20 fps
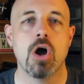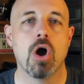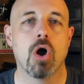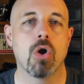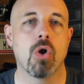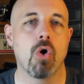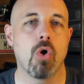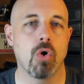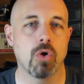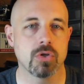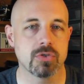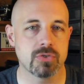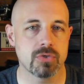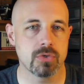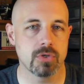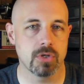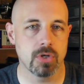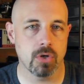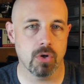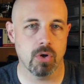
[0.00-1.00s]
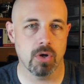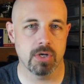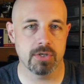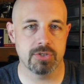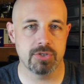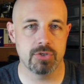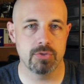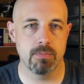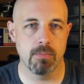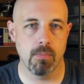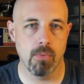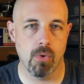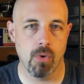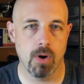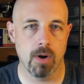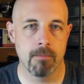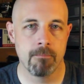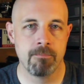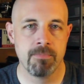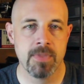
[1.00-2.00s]
are also going to cost you
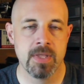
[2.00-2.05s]
more.